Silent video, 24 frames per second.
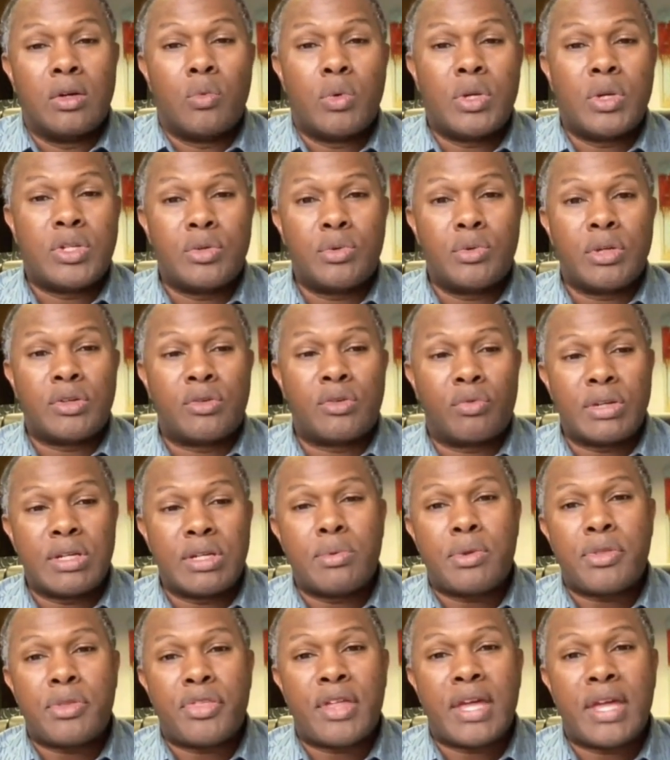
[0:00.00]
Would you agree
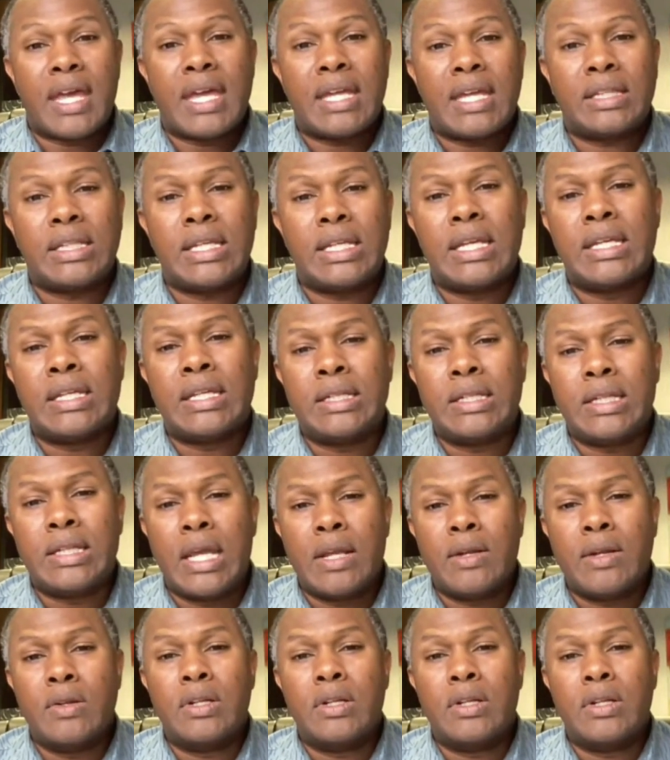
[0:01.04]
with that? And